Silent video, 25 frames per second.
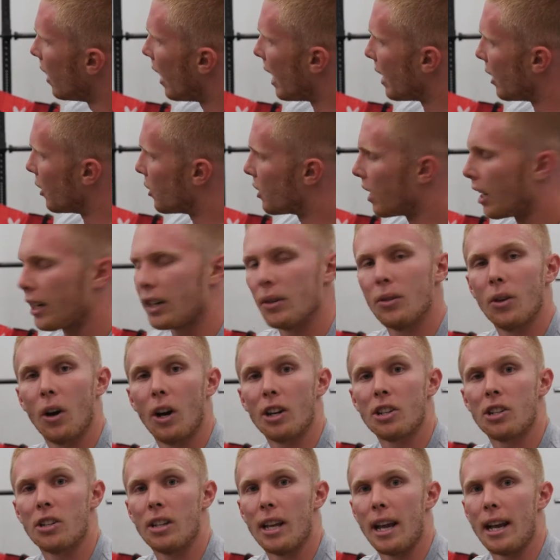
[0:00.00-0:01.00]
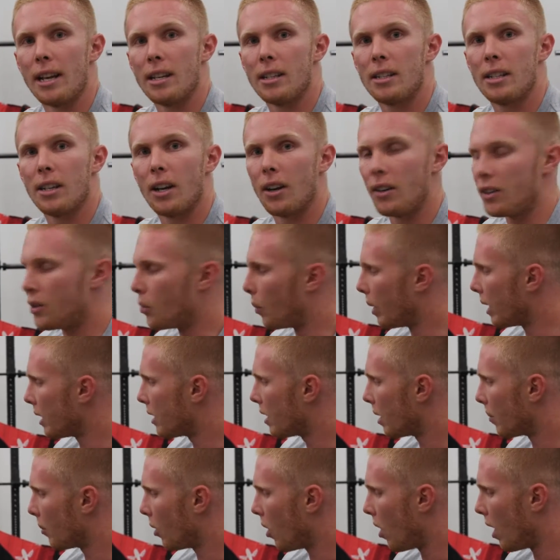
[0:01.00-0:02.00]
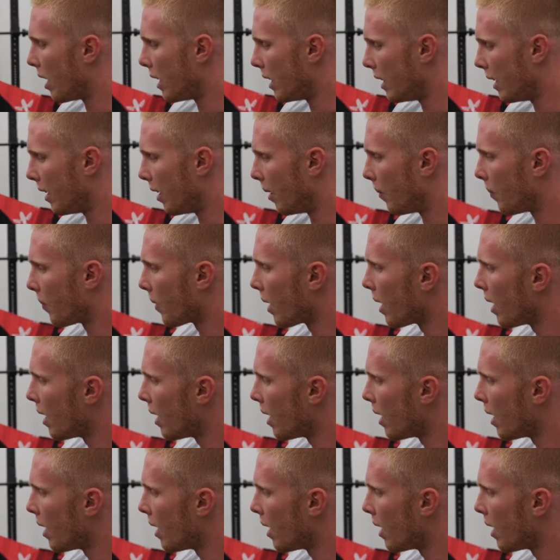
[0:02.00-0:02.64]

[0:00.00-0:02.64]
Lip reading: and you chuck it right to the end of your wingtip line here.